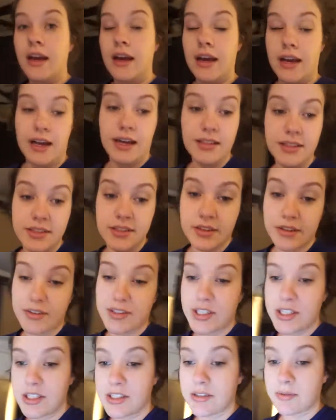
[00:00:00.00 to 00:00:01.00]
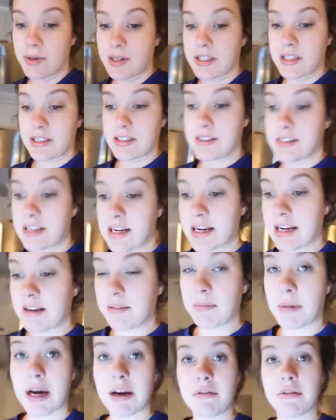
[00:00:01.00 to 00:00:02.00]
I asked her if she just wanted to stay
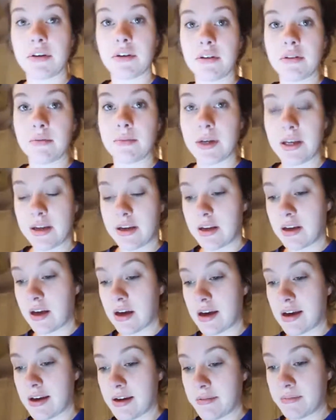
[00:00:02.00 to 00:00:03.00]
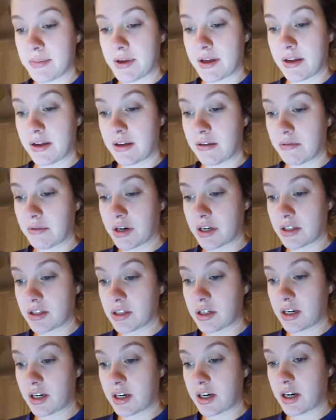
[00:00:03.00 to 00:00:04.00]
in my room and
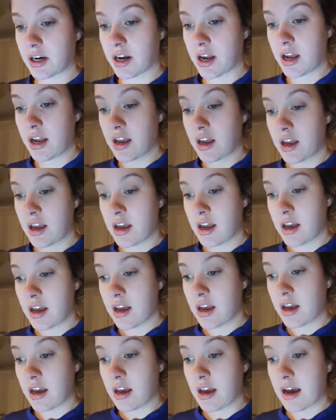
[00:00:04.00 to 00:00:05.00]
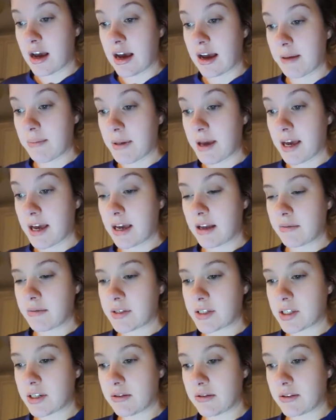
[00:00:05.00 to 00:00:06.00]
watch her iPad,
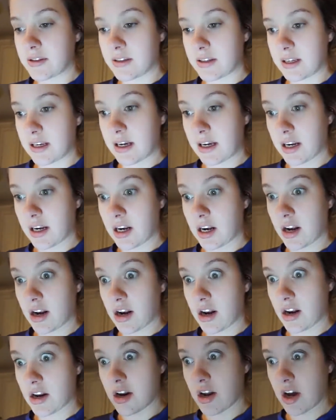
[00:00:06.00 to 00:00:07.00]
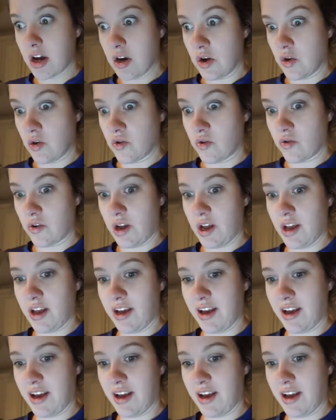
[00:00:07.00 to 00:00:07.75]
but she was like, no.